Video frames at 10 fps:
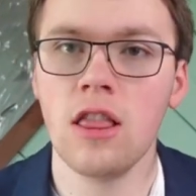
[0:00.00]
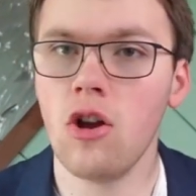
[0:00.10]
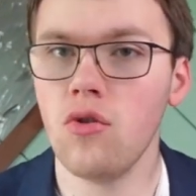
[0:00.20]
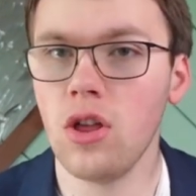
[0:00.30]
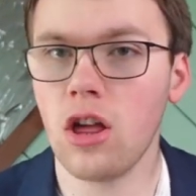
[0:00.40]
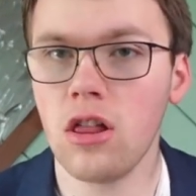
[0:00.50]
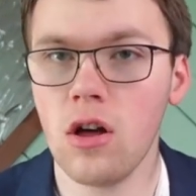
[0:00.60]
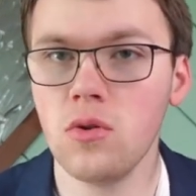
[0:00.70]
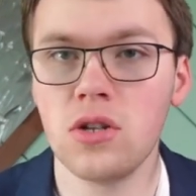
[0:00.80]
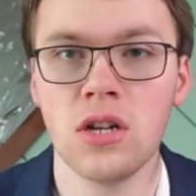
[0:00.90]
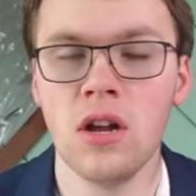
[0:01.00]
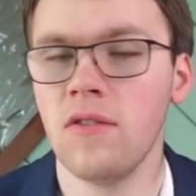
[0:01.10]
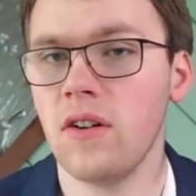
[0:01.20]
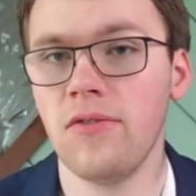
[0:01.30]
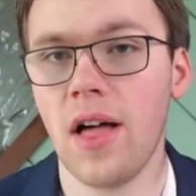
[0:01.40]
They were really close.
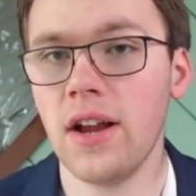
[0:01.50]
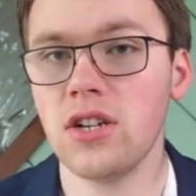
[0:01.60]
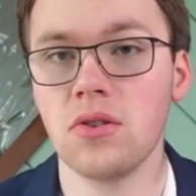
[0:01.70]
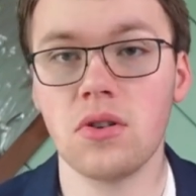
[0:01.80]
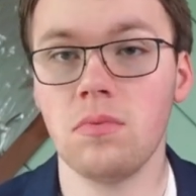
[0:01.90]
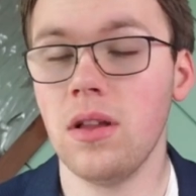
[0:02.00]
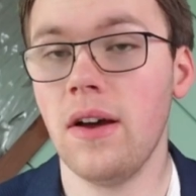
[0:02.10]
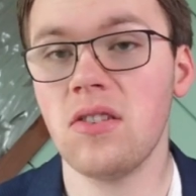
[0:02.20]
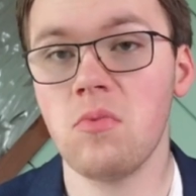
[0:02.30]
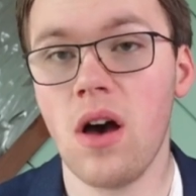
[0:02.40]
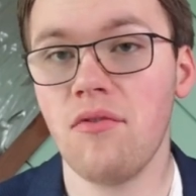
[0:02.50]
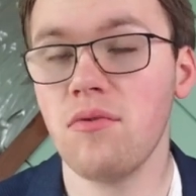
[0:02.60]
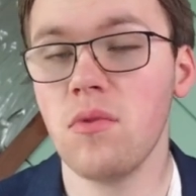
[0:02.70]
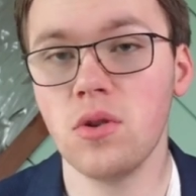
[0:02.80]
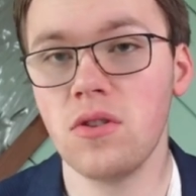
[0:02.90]
For the Flyers, they were in a playoff spot
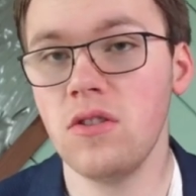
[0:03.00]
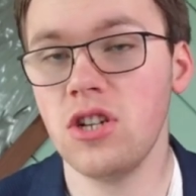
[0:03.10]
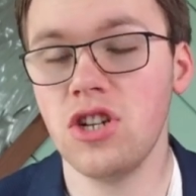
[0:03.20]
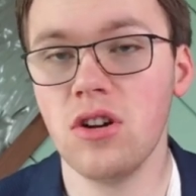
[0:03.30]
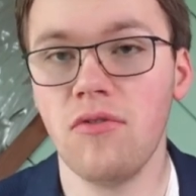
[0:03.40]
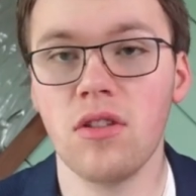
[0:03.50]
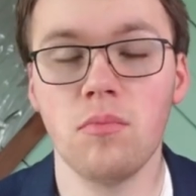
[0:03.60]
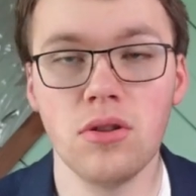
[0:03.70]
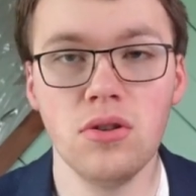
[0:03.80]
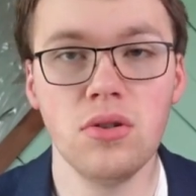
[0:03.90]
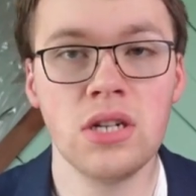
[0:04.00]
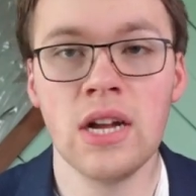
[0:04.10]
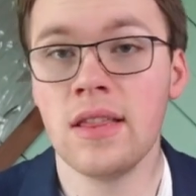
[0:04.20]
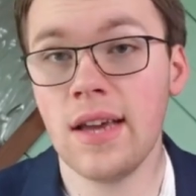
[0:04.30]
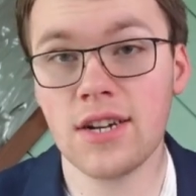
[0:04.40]
for most of this year. For the Blues,
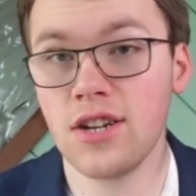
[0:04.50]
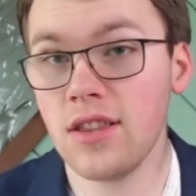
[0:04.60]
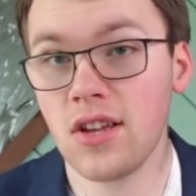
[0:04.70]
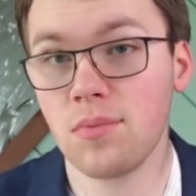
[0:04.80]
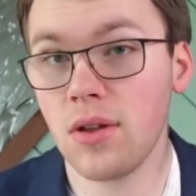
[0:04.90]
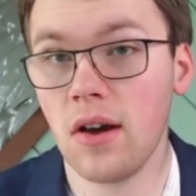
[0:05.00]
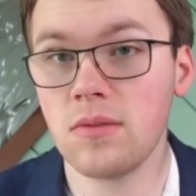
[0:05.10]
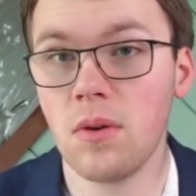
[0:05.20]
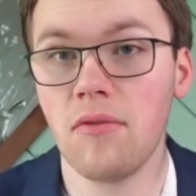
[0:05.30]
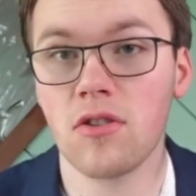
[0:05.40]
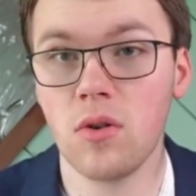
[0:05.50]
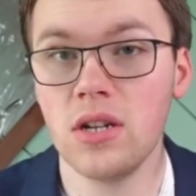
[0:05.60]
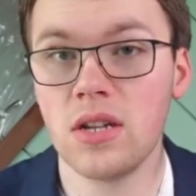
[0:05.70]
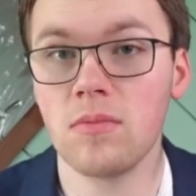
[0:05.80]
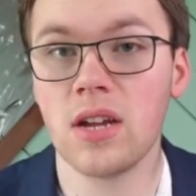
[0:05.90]
they actually held down a playoff spot for
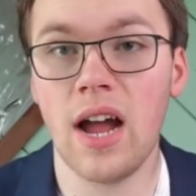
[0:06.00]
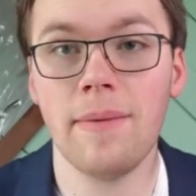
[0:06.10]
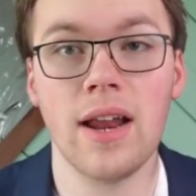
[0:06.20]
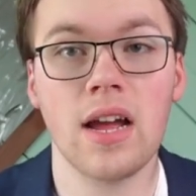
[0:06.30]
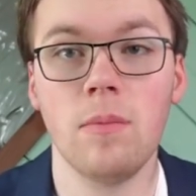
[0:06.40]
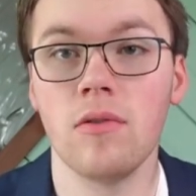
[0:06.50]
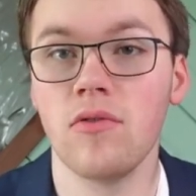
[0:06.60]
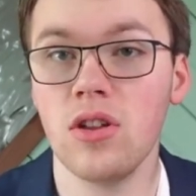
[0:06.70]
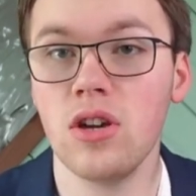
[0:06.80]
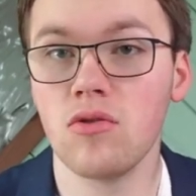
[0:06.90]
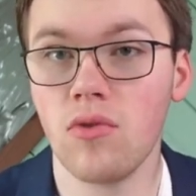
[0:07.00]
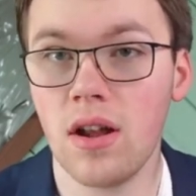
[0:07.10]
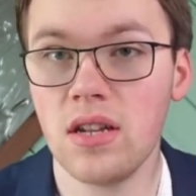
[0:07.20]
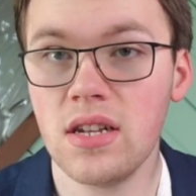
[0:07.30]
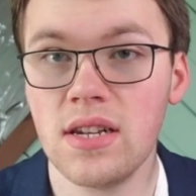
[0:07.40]
quite some time, had a couple of really good
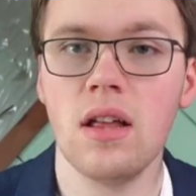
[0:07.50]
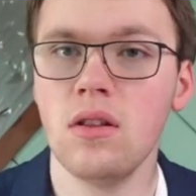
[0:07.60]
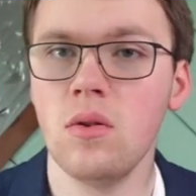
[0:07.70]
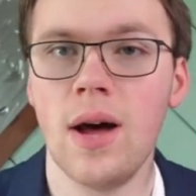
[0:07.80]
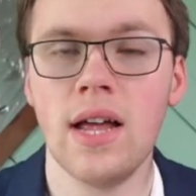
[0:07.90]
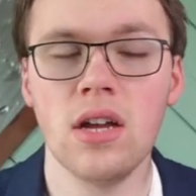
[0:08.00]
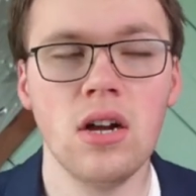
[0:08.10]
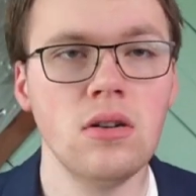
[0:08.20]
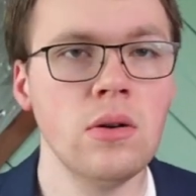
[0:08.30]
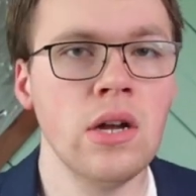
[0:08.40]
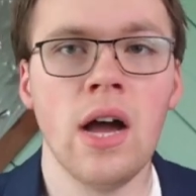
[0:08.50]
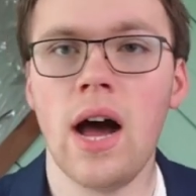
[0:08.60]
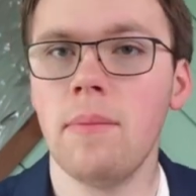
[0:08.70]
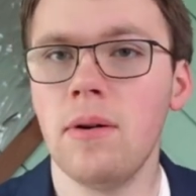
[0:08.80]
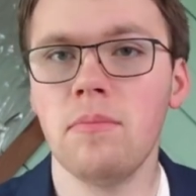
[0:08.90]
runs a little while ago,
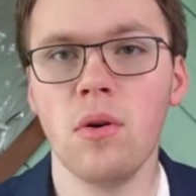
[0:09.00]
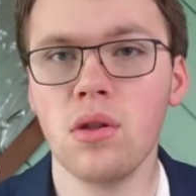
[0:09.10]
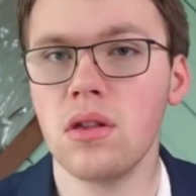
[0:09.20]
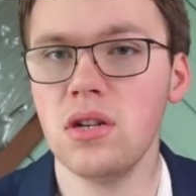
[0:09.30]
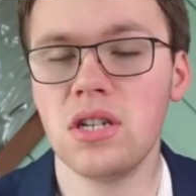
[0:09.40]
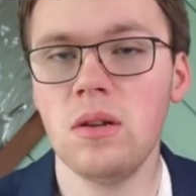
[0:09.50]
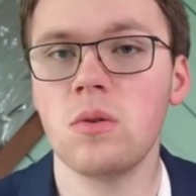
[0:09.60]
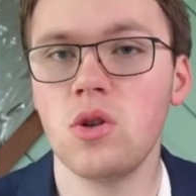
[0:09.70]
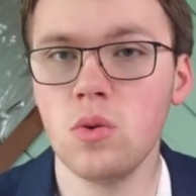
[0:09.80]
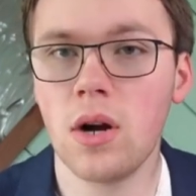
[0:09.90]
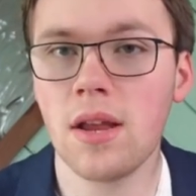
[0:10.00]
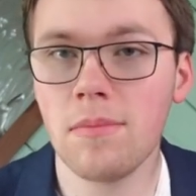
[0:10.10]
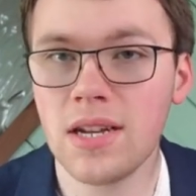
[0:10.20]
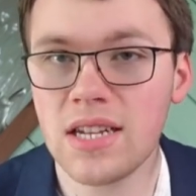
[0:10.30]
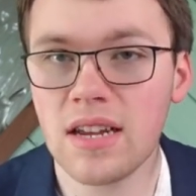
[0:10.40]
but both those teams do wind up
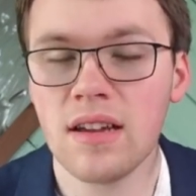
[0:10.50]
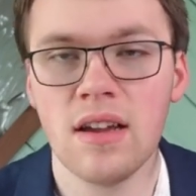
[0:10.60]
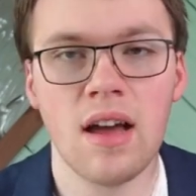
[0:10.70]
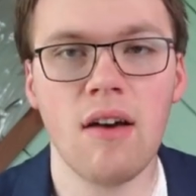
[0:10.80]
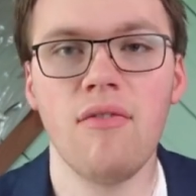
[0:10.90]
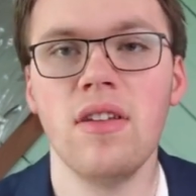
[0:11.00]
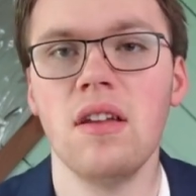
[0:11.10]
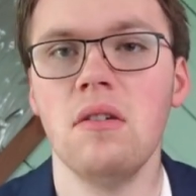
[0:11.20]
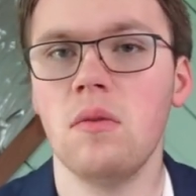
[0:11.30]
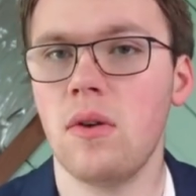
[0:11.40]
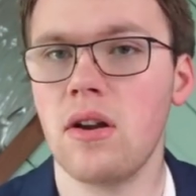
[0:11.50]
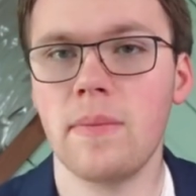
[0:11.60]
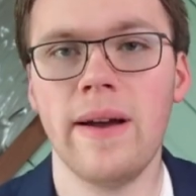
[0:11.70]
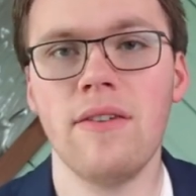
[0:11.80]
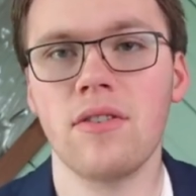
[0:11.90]
missing. Philly wound
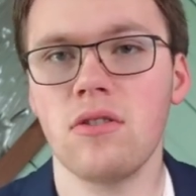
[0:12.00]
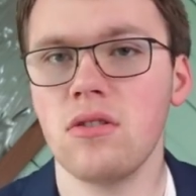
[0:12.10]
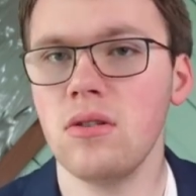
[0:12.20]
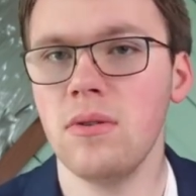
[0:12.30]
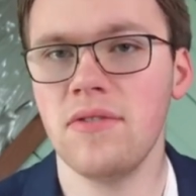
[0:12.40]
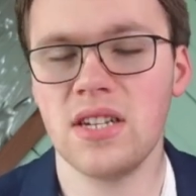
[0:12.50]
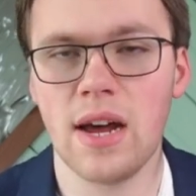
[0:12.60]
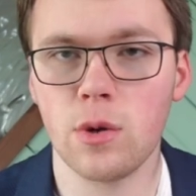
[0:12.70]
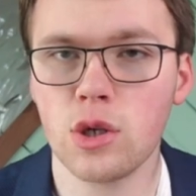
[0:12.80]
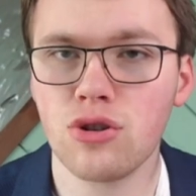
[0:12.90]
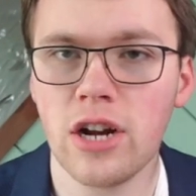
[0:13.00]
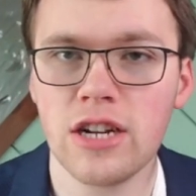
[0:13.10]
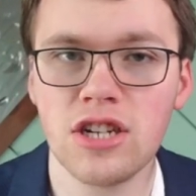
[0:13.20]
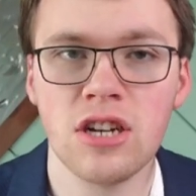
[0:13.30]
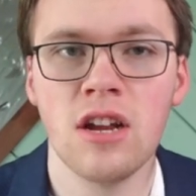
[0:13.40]
up having a little bit of a sour
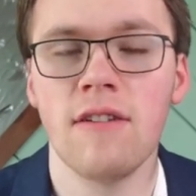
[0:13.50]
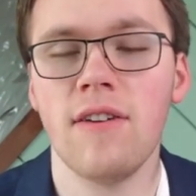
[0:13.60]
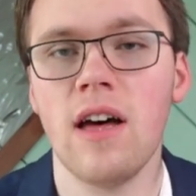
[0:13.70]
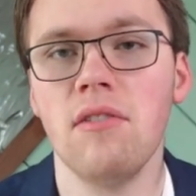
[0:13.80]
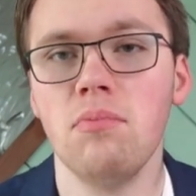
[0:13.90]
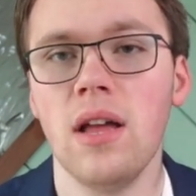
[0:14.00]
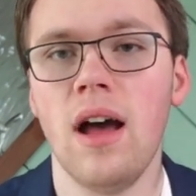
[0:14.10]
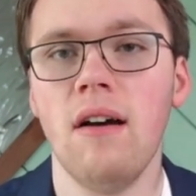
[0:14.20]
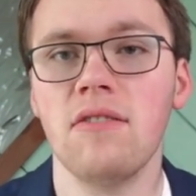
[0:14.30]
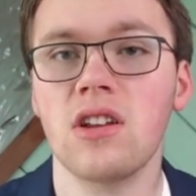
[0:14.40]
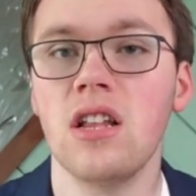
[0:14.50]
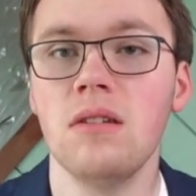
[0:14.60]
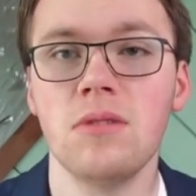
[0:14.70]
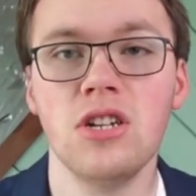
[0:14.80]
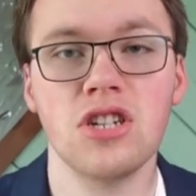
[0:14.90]
stretch, fell out of the playoffs, got
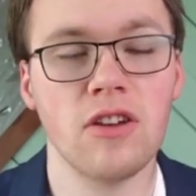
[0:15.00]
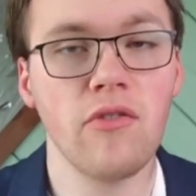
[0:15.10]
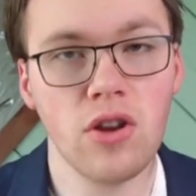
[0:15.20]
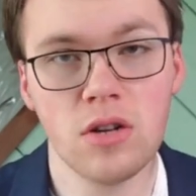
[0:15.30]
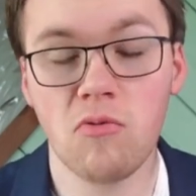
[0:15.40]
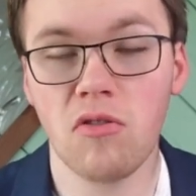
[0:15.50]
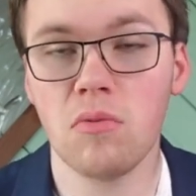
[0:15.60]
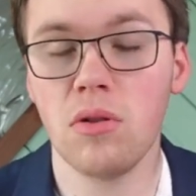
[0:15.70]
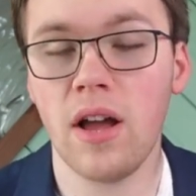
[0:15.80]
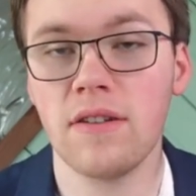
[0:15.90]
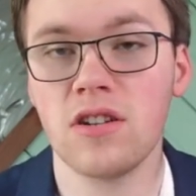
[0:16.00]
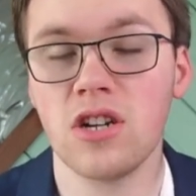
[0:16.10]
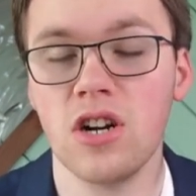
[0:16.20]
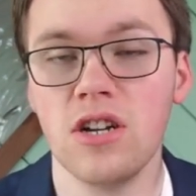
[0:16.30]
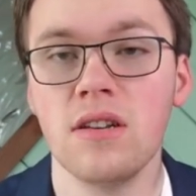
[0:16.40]
eliminated just a few days before the playoffs
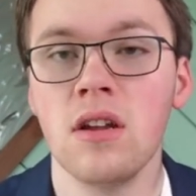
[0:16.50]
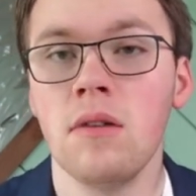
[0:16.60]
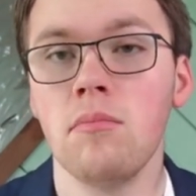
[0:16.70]
started.